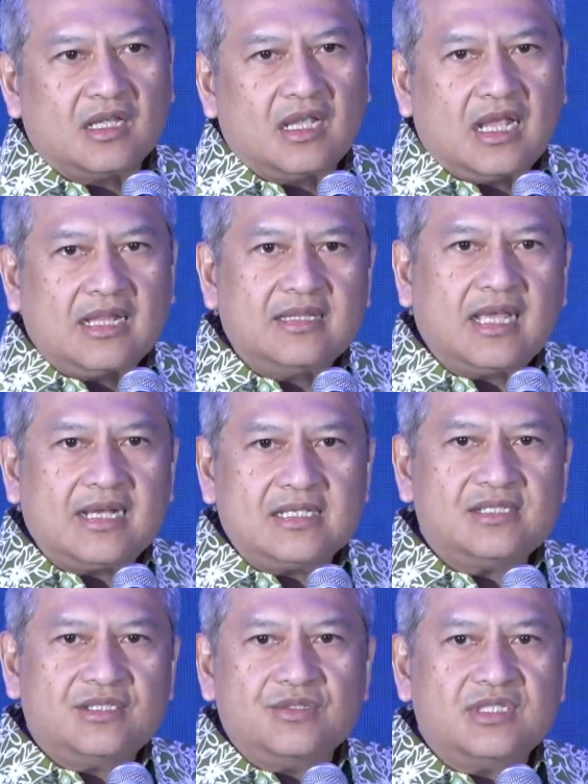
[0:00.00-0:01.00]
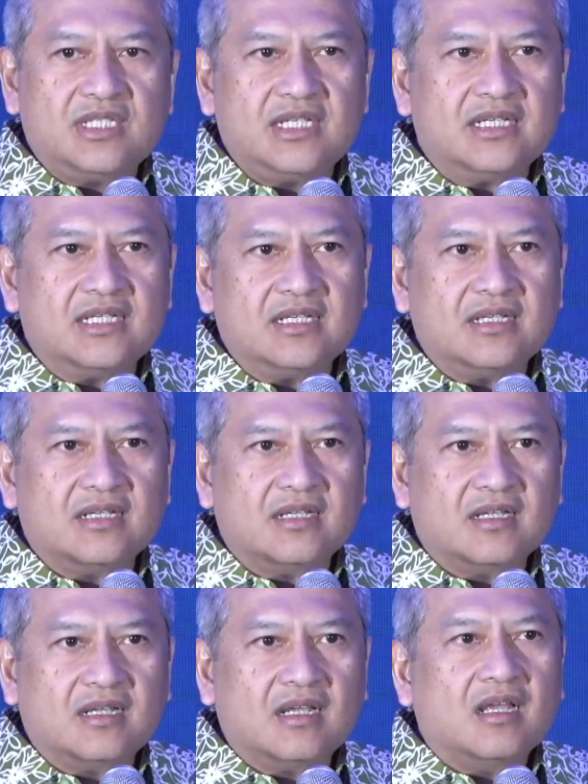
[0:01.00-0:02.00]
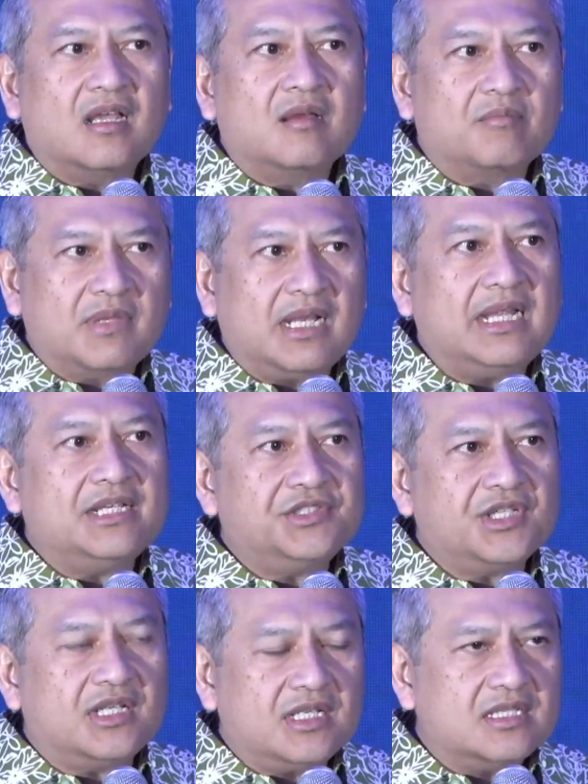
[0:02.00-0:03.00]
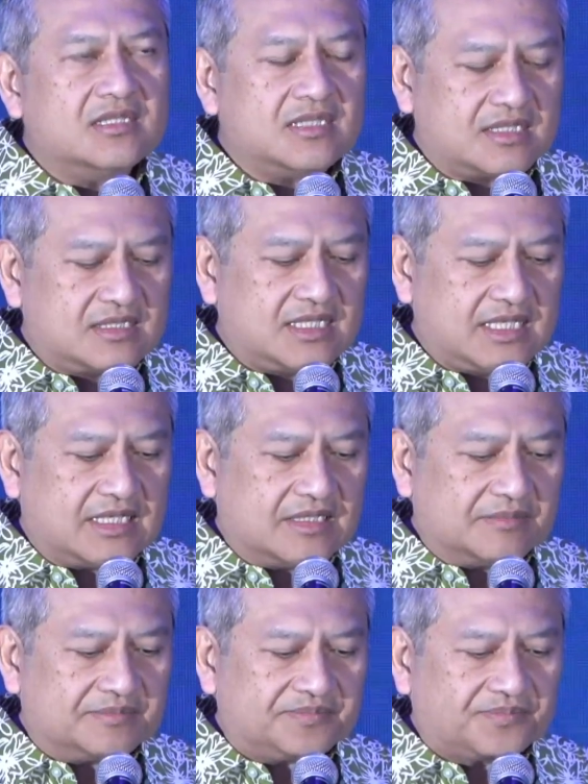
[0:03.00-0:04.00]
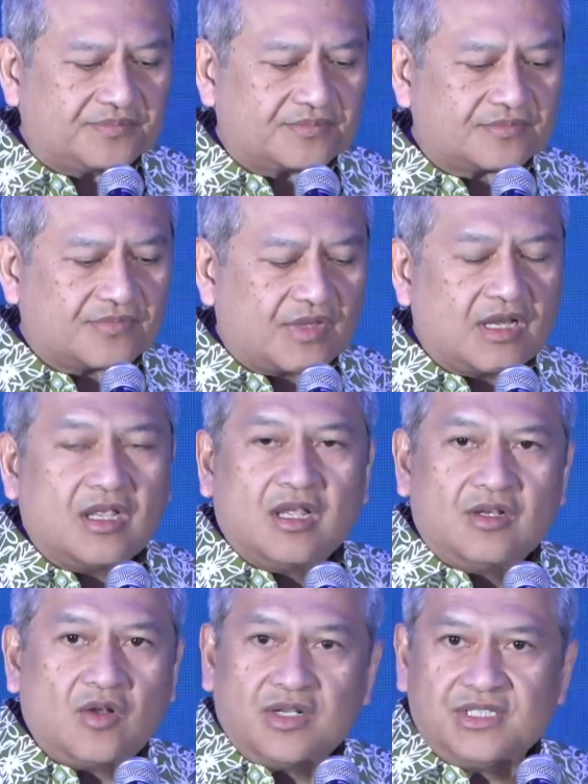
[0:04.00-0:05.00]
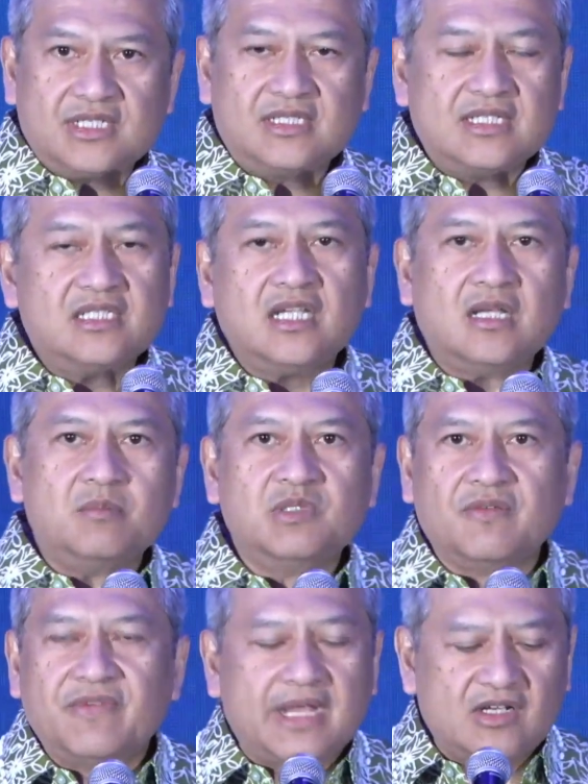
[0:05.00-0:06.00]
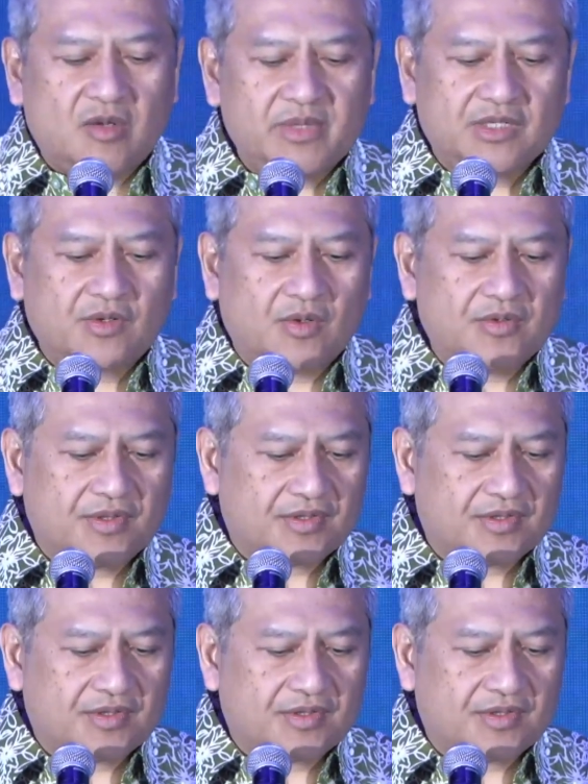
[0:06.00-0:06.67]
And that is to see Malaysia succeed, not just in terms of economic growth,